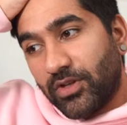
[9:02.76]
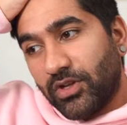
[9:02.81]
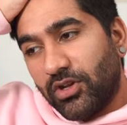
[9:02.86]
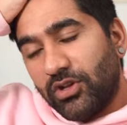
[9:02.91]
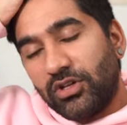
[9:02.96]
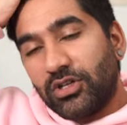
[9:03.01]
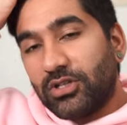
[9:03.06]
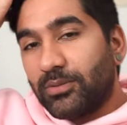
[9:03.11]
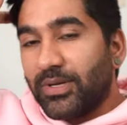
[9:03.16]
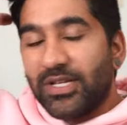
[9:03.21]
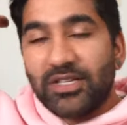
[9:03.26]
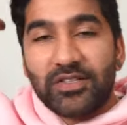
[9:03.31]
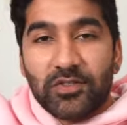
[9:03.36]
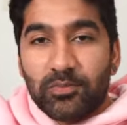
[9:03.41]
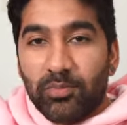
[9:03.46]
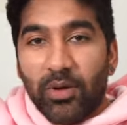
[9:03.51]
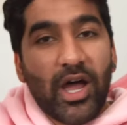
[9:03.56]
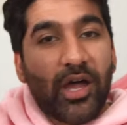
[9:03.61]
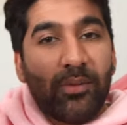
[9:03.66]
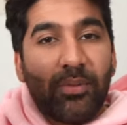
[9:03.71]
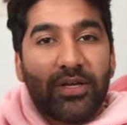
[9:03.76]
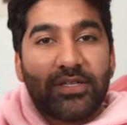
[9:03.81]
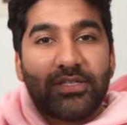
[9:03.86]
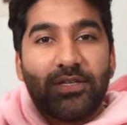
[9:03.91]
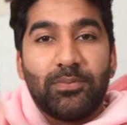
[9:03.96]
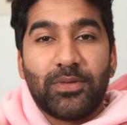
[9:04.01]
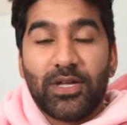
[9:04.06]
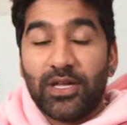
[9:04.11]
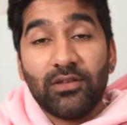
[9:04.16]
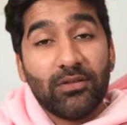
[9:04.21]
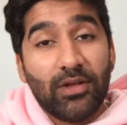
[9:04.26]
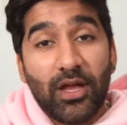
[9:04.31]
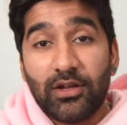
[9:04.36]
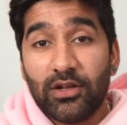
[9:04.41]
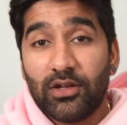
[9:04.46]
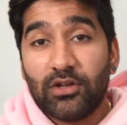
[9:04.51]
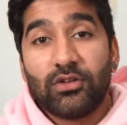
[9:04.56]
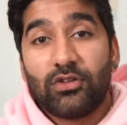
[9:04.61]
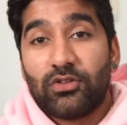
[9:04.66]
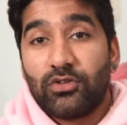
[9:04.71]
you got to be inspired by something.
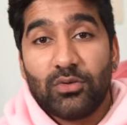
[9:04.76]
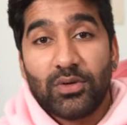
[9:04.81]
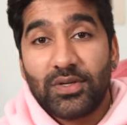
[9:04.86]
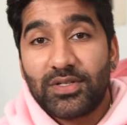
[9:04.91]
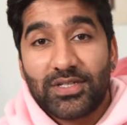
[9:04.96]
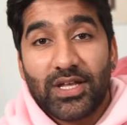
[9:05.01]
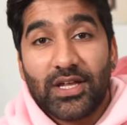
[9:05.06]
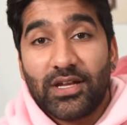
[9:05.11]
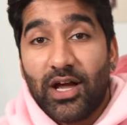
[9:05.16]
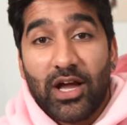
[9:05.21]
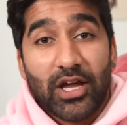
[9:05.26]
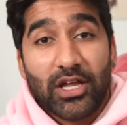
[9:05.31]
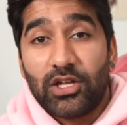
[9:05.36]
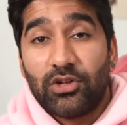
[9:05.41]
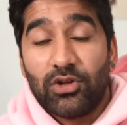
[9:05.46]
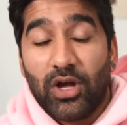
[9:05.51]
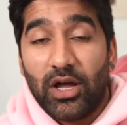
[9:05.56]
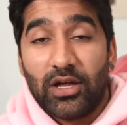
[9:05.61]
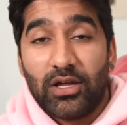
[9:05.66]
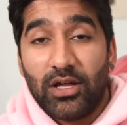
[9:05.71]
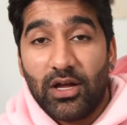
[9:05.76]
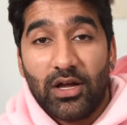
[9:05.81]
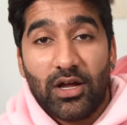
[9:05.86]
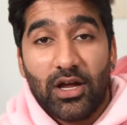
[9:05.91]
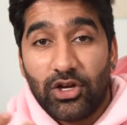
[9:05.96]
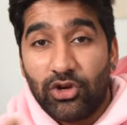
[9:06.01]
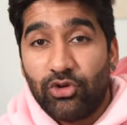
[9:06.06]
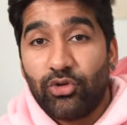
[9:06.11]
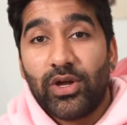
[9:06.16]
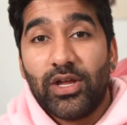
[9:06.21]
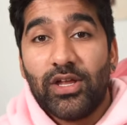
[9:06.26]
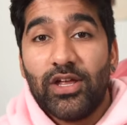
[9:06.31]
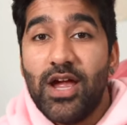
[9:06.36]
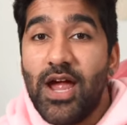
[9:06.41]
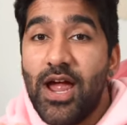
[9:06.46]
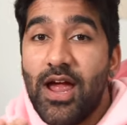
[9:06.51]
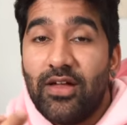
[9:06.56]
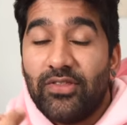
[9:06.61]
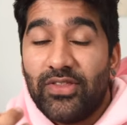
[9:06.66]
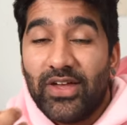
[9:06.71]
And to an extent, I agree
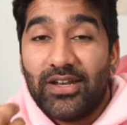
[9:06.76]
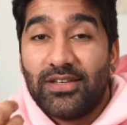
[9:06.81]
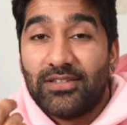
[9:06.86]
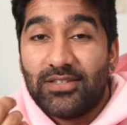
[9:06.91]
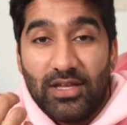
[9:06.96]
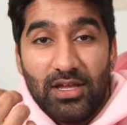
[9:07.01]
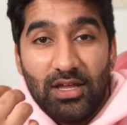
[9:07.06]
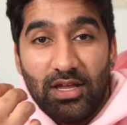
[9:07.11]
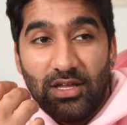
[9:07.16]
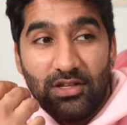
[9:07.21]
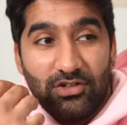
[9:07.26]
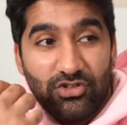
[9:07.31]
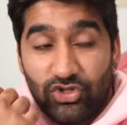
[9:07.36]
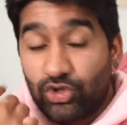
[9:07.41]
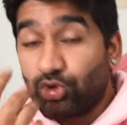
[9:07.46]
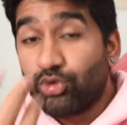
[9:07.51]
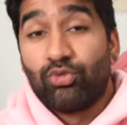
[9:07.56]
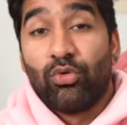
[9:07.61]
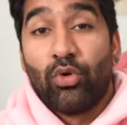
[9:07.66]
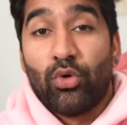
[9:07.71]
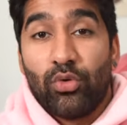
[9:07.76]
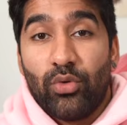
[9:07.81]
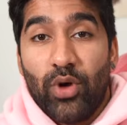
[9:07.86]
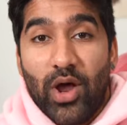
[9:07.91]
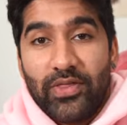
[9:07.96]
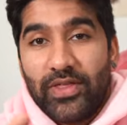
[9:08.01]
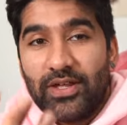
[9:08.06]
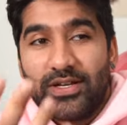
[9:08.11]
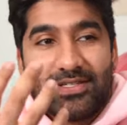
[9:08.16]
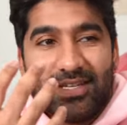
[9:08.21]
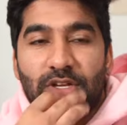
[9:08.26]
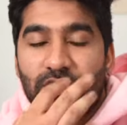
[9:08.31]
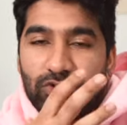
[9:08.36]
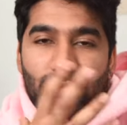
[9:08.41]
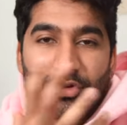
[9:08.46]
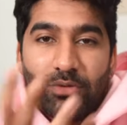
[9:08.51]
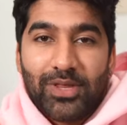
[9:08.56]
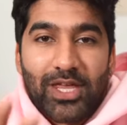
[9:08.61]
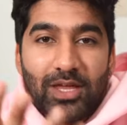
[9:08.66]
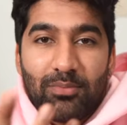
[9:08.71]
that is true. And that is
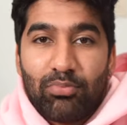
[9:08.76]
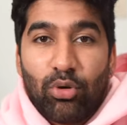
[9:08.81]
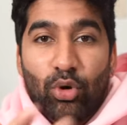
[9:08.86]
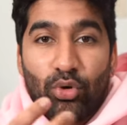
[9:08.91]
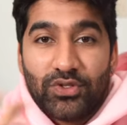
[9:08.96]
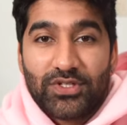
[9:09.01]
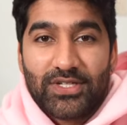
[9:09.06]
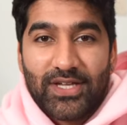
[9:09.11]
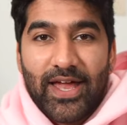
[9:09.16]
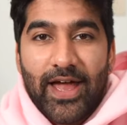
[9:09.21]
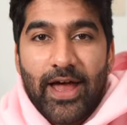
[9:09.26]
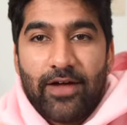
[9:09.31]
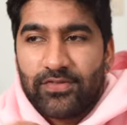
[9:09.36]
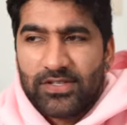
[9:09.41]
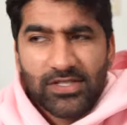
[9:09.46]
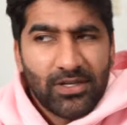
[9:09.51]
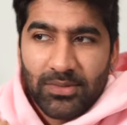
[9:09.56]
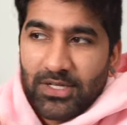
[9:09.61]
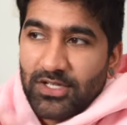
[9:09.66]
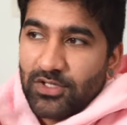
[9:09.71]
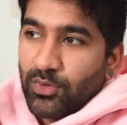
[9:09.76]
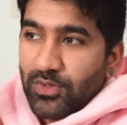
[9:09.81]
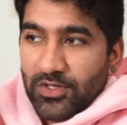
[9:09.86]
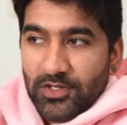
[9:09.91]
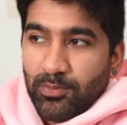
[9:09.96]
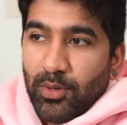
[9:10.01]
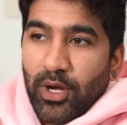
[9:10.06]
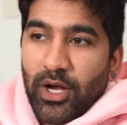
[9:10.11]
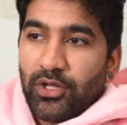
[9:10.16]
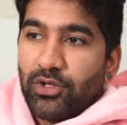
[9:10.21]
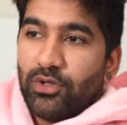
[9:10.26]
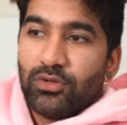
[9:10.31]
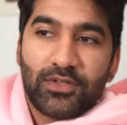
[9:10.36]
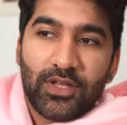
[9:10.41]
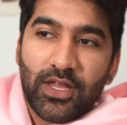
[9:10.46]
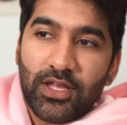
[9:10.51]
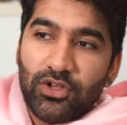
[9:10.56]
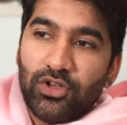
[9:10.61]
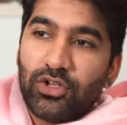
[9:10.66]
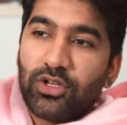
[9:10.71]
extremely important to have something to inspire you so
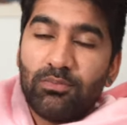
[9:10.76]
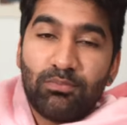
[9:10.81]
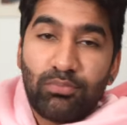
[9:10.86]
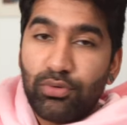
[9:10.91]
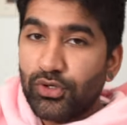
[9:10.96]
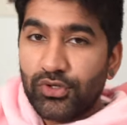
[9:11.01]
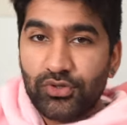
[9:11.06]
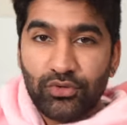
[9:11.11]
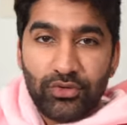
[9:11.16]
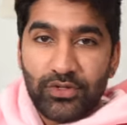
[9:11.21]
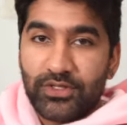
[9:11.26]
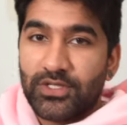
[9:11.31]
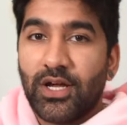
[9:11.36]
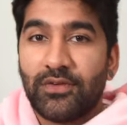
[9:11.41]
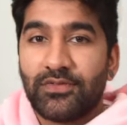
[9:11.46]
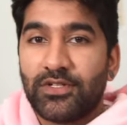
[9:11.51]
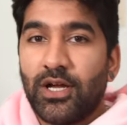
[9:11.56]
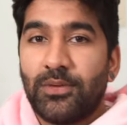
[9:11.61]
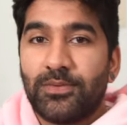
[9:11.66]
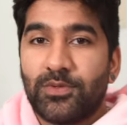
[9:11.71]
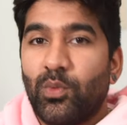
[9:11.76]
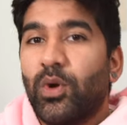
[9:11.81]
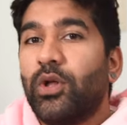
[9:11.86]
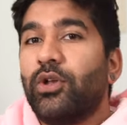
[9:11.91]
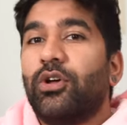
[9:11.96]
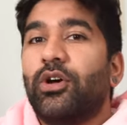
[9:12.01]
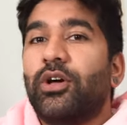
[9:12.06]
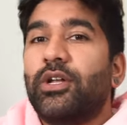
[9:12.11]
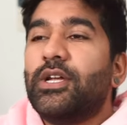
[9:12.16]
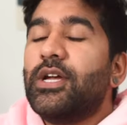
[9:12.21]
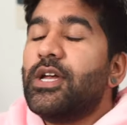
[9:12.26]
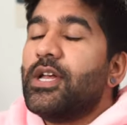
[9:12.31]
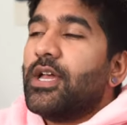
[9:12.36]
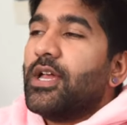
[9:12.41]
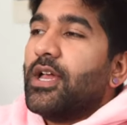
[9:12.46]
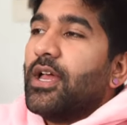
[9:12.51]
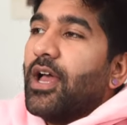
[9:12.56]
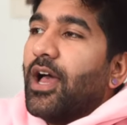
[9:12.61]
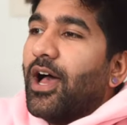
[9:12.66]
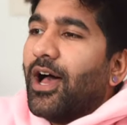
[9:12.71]
that you can push through the tough times and whatnot.
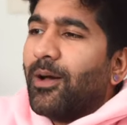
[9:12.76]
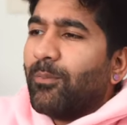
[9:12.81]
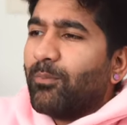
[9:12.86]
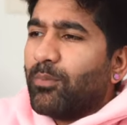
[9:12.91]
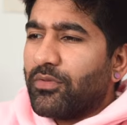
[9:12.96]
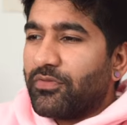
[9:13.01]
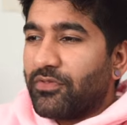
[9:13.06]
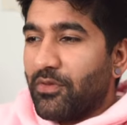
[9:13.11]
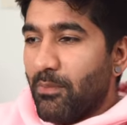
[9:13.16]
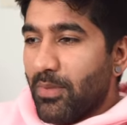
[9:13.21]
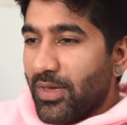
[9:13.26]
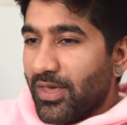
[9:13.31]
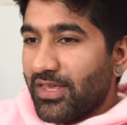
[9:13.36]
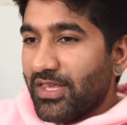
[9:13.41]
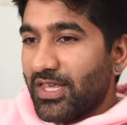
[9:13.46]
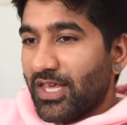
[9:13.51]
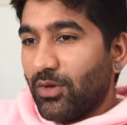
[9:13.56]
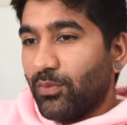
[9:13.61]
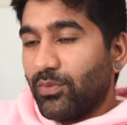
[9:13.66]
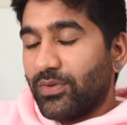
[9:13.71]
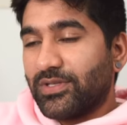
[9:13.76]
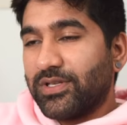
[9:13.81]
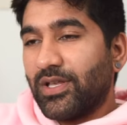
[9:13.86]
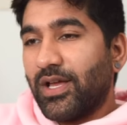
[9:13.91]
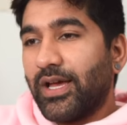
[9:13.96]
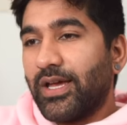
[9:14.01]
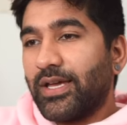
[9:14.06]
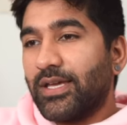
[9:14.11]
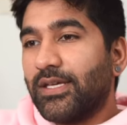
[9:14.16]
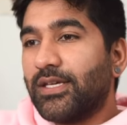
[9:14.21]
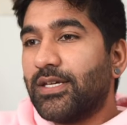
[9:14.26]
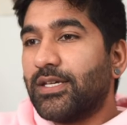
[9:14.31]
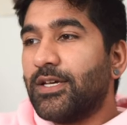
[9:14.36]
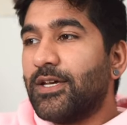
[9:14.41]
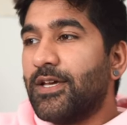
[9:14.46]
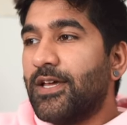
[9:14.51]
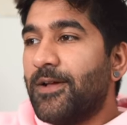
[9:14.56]
But for me, it was like,